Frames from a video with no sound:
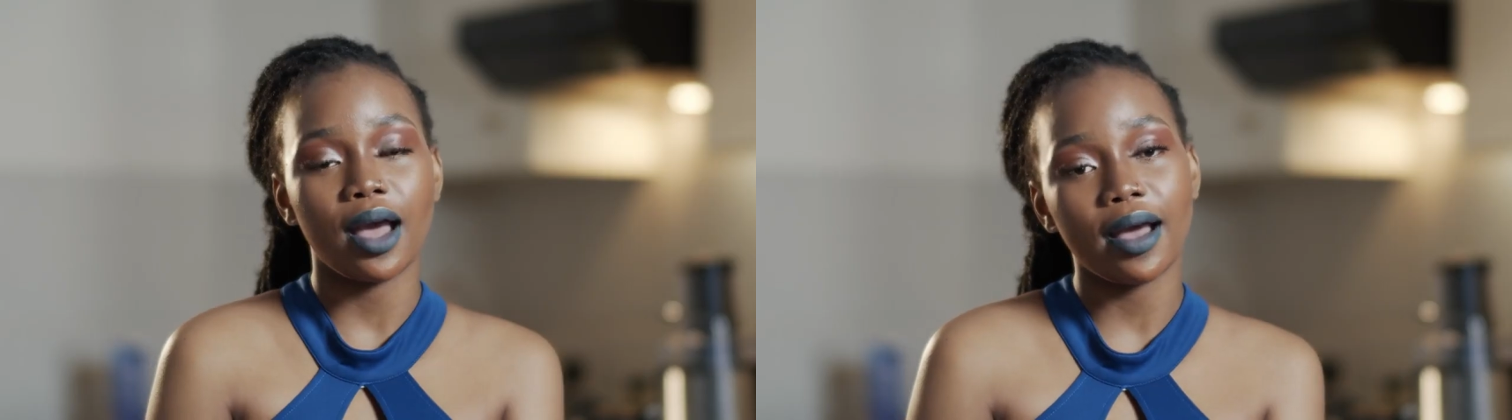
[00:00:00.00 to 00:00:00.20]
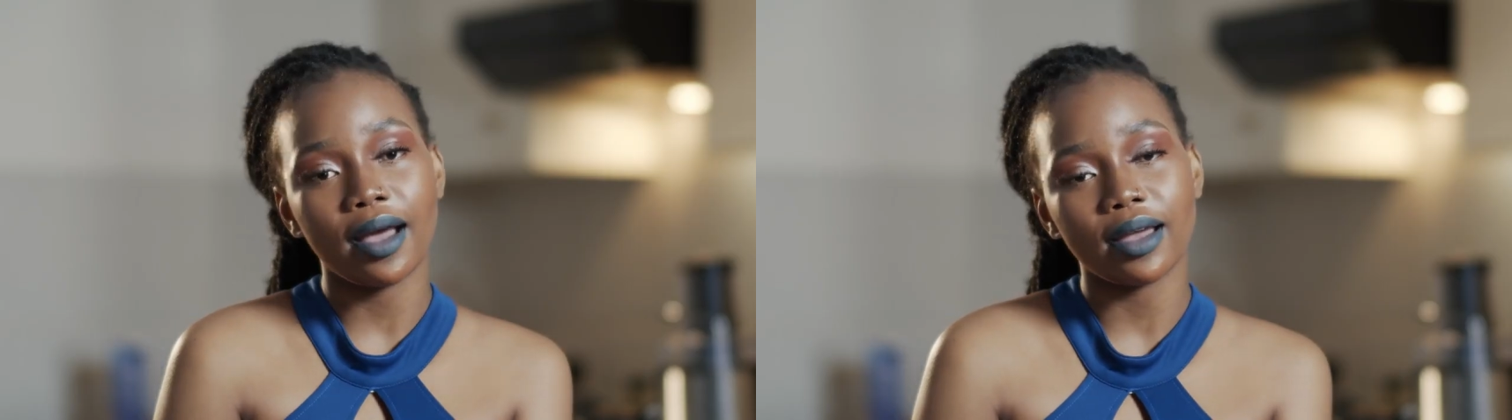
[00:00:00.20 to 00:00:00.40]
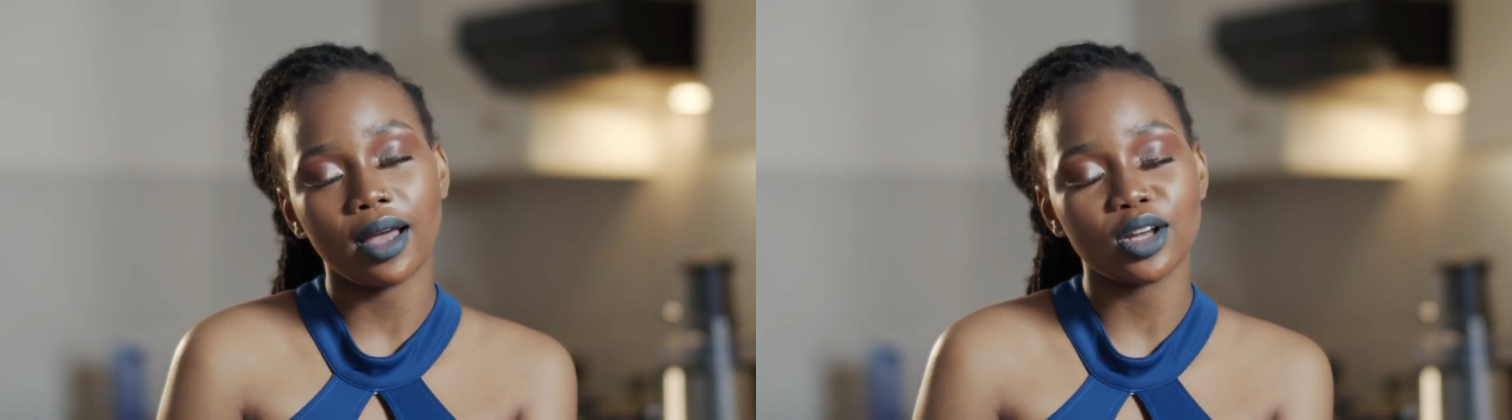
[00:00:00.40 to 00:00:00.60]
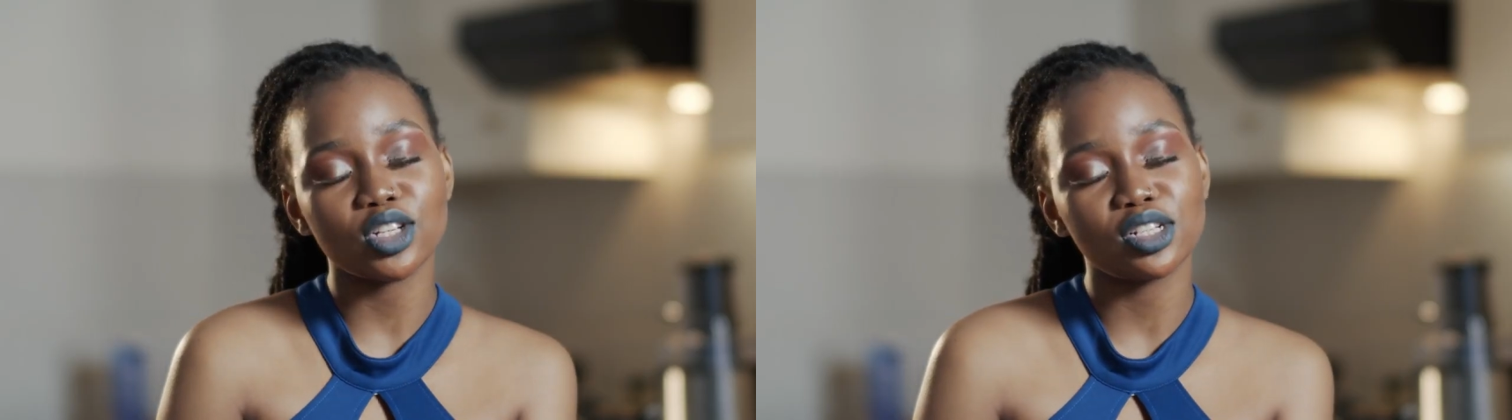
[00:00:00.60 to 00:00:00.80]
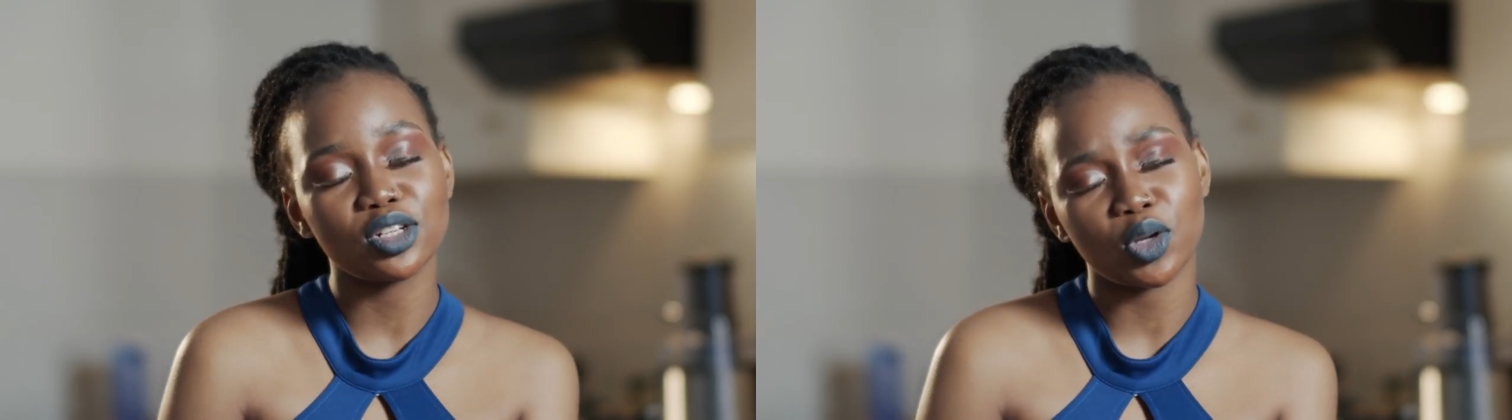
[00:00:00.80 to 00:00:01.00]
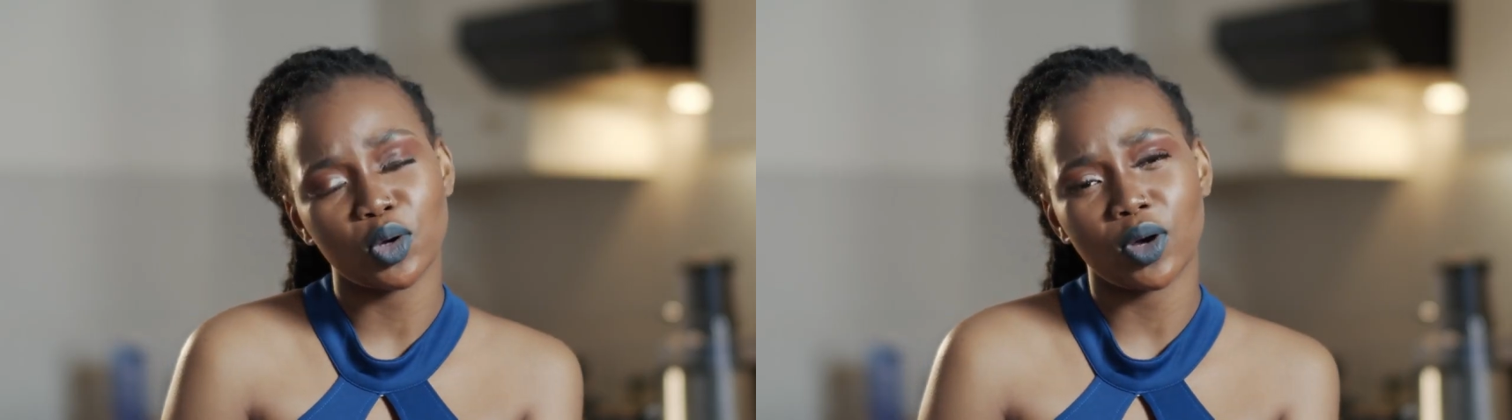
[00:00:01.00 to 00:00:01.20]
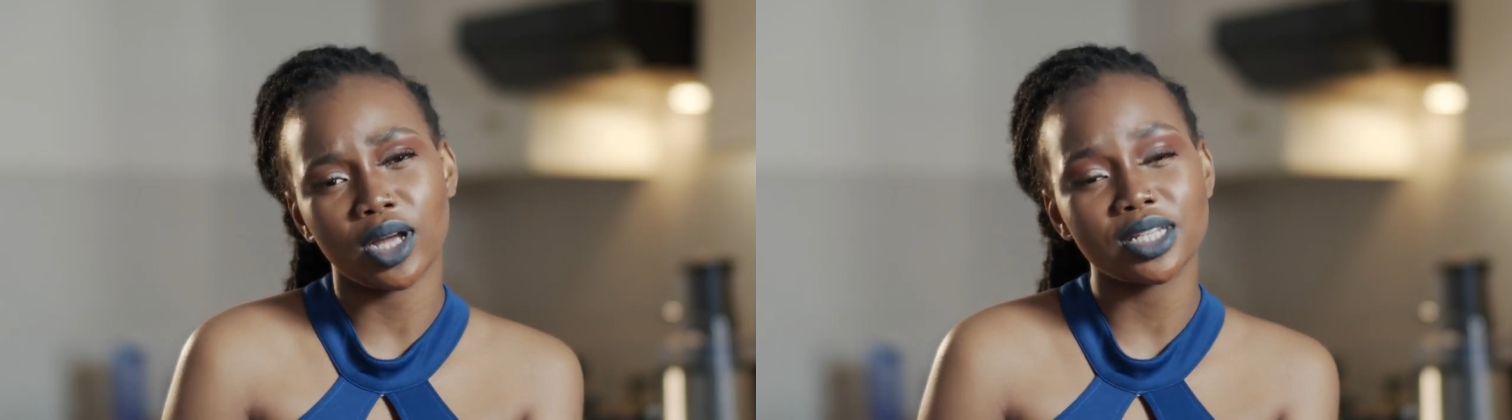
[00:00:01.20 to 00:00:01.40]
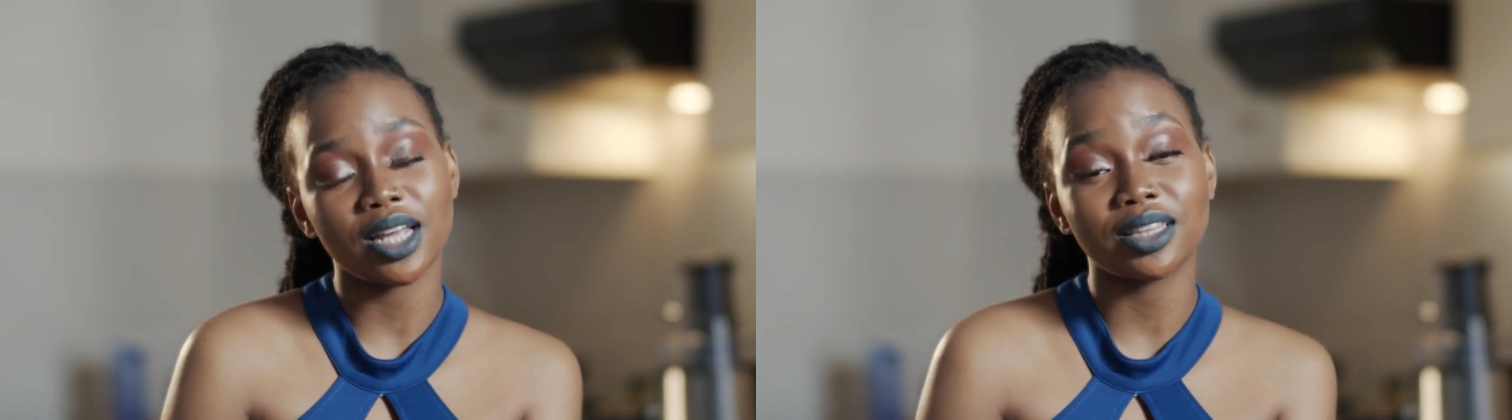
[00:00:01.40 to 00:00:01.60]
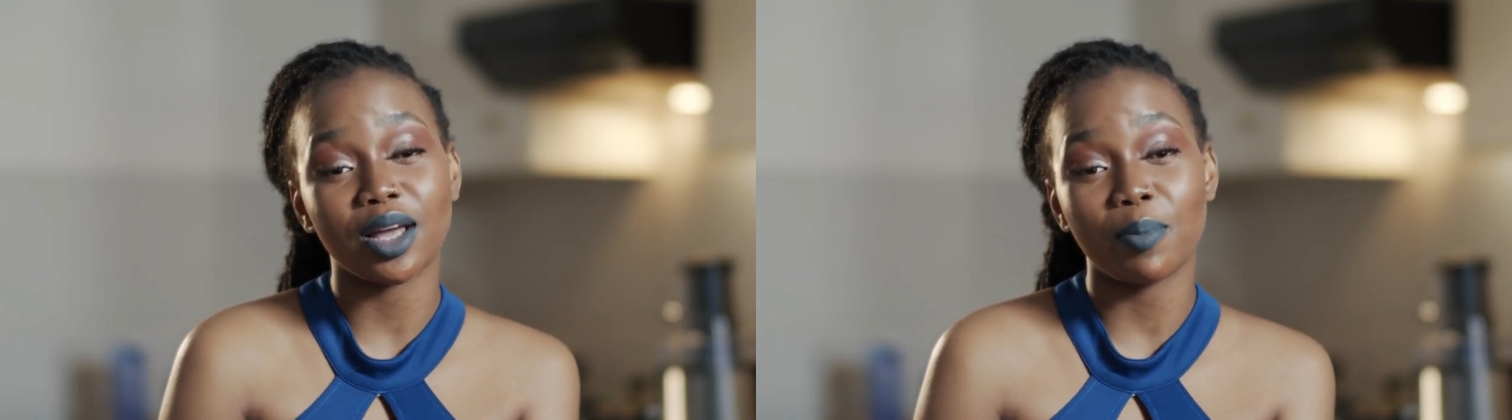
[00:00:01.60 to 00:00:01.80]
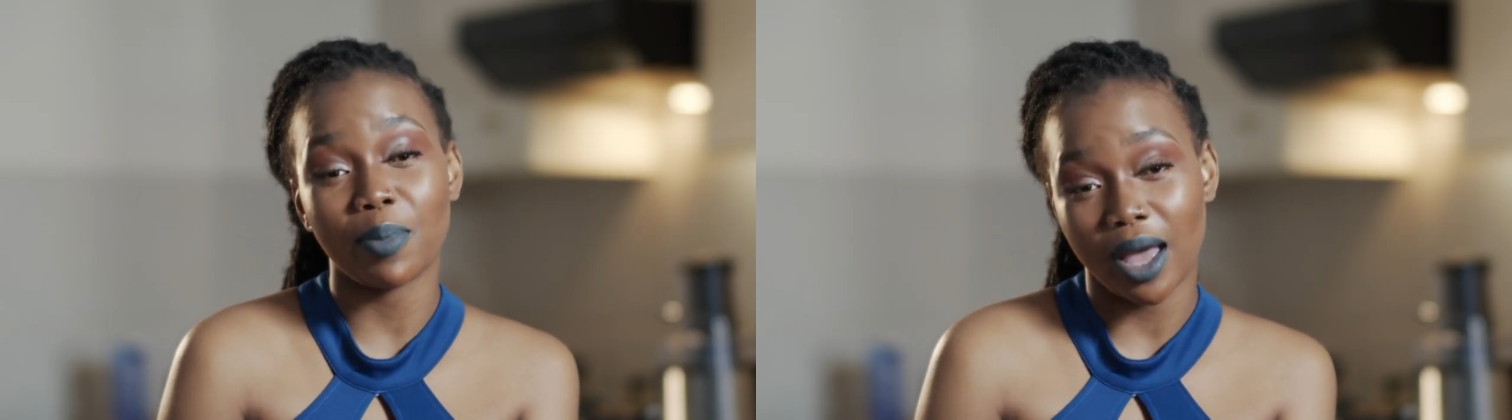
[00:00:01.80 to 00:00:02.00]
Hi, actually no, I take
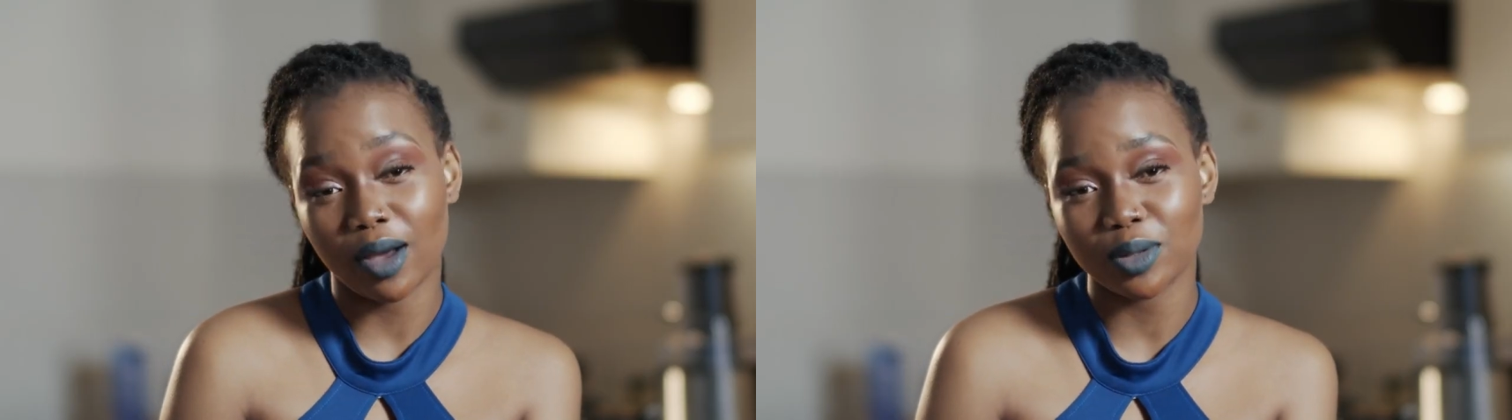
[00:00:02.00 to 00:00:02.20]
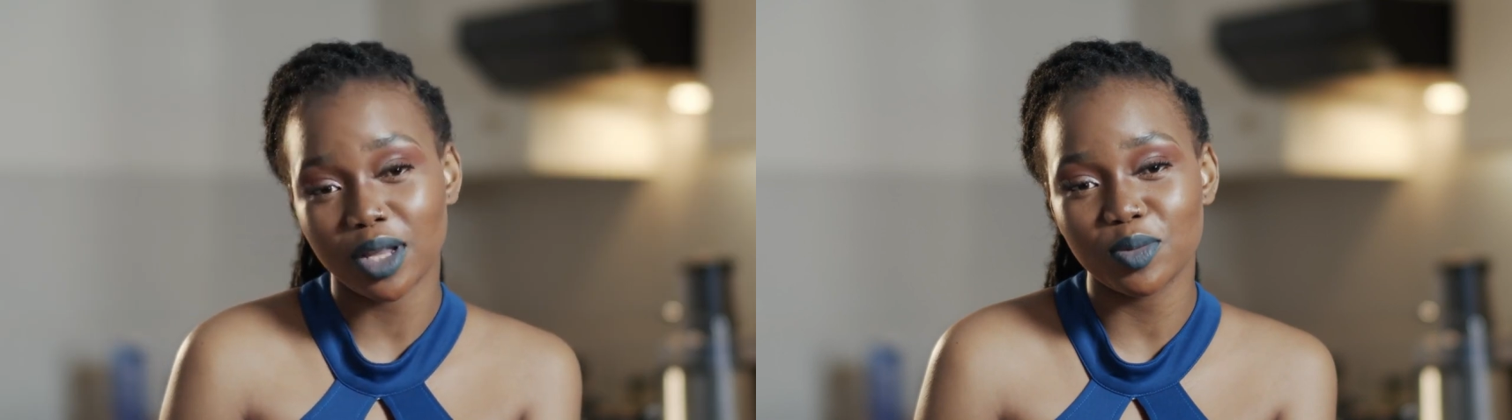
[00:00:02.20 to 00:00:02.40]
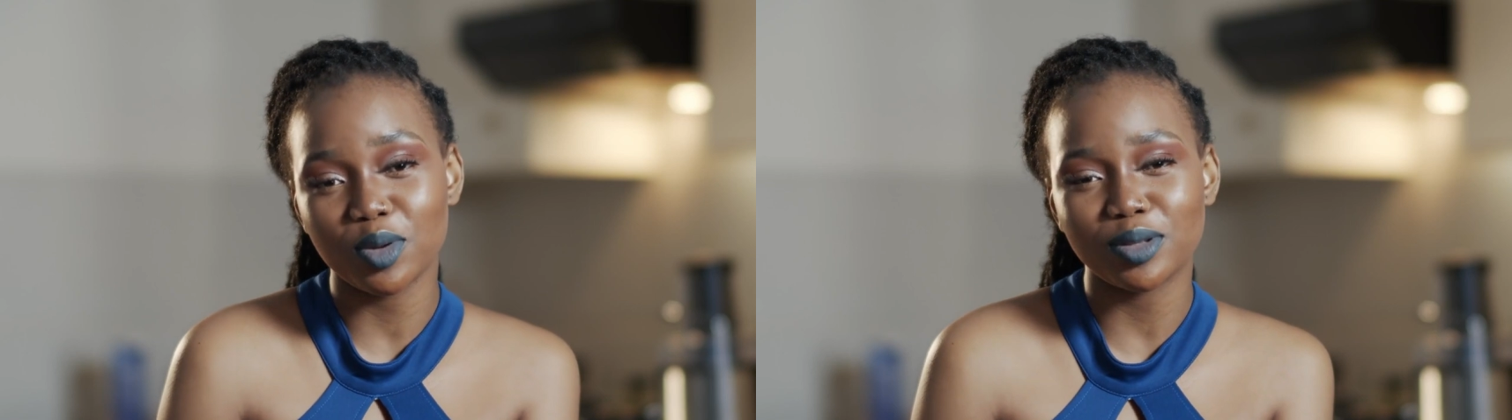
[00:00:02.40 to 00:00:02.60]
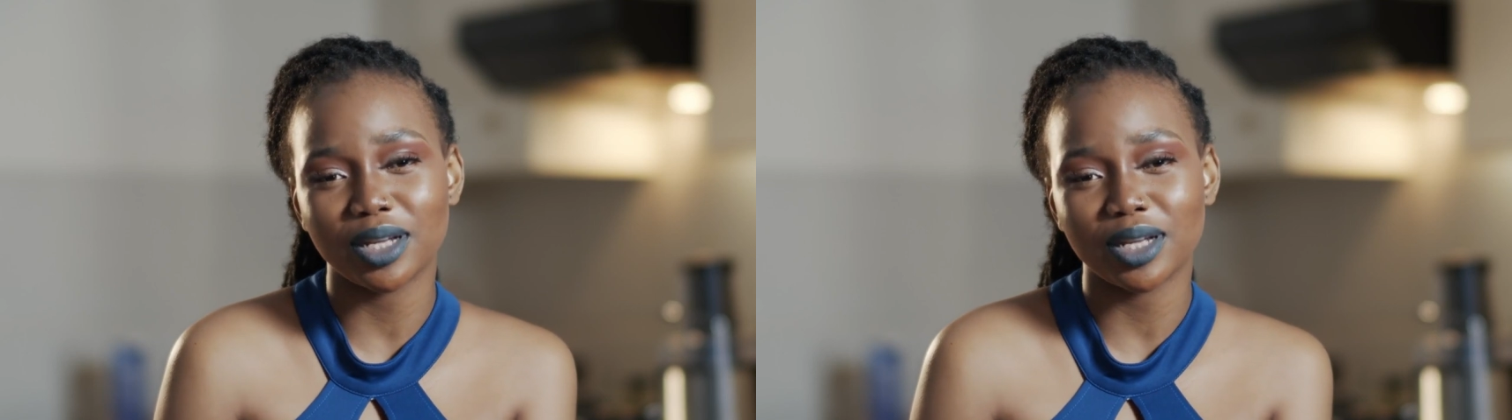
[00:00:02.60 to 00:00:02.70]
that back. The tail